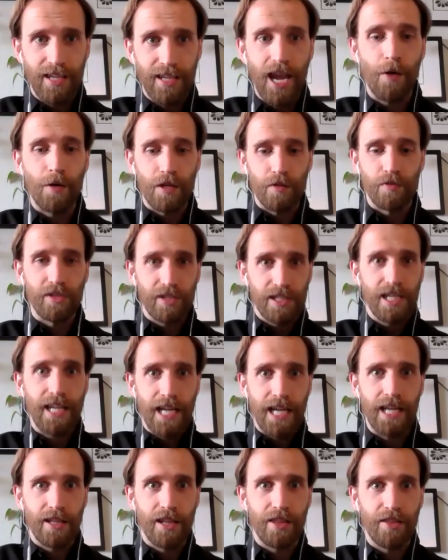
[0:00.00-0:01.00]
Yeah, where you sit
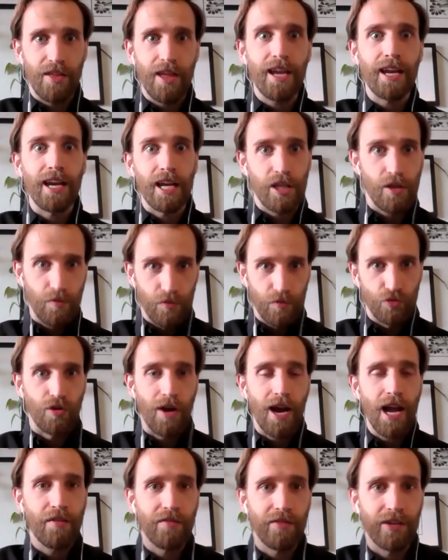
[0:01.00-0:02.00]
in the thing and you
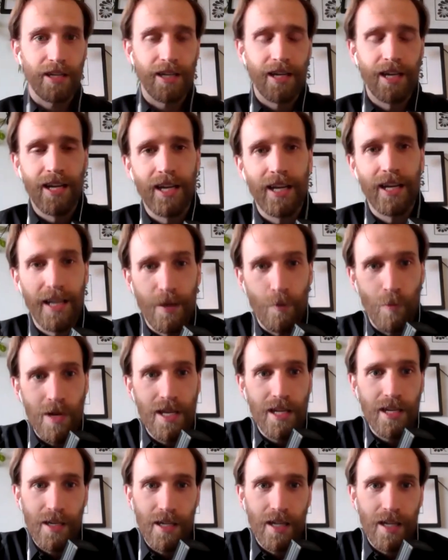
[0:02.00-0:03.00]
drive it. We
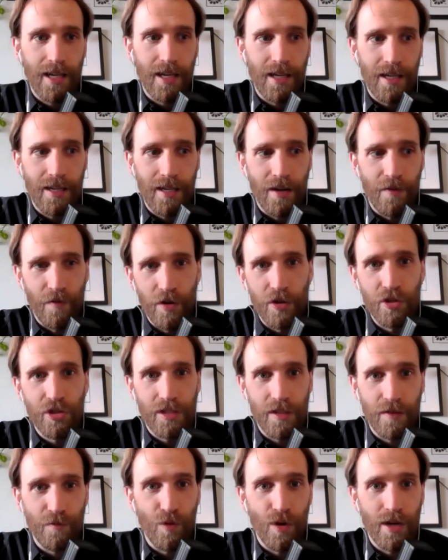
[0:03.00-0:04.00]
needed like a
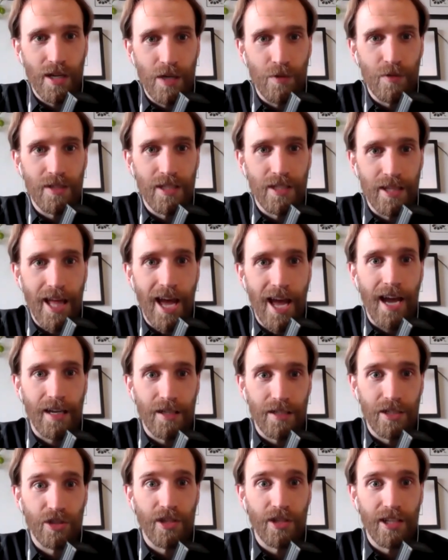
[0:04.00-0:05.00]
version of where he did
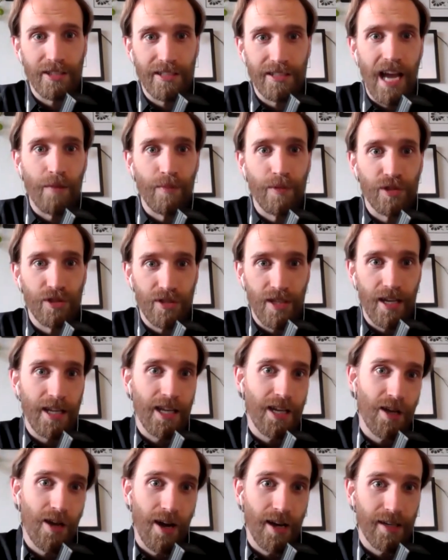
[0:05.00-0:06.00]
that to establish that
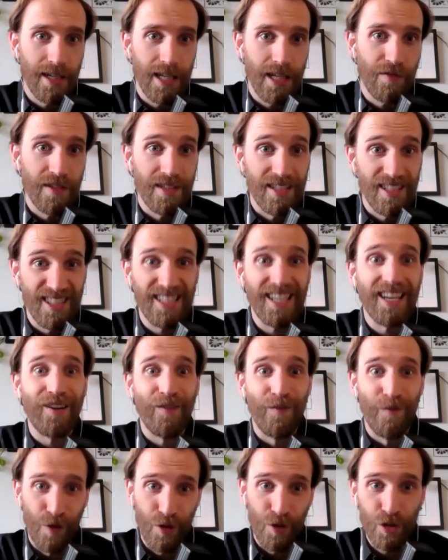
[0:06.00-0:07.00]
he got even sick
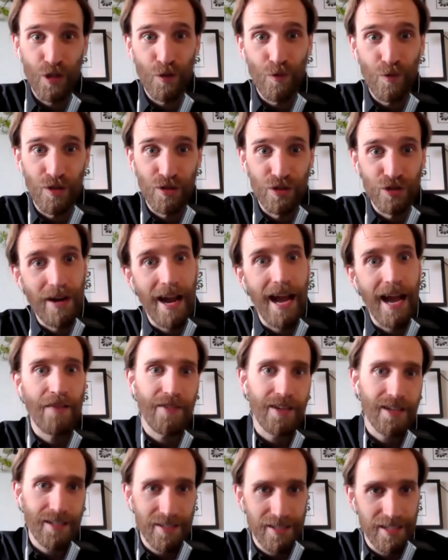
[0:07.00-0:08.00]
virtual
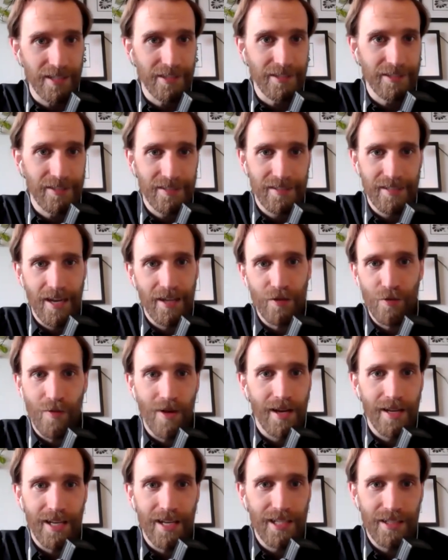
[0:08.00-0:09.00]
driving skills.
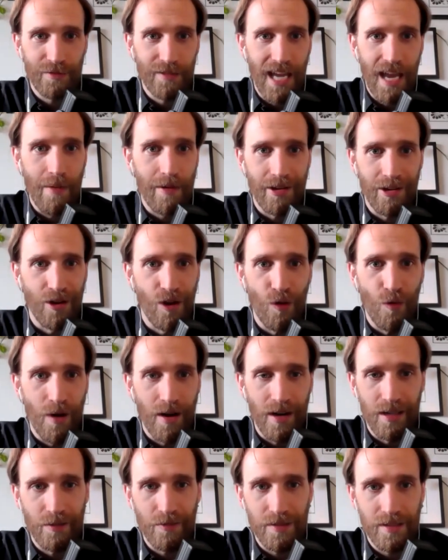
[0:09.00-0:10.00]
Otherwise, it just came out of nowhere. It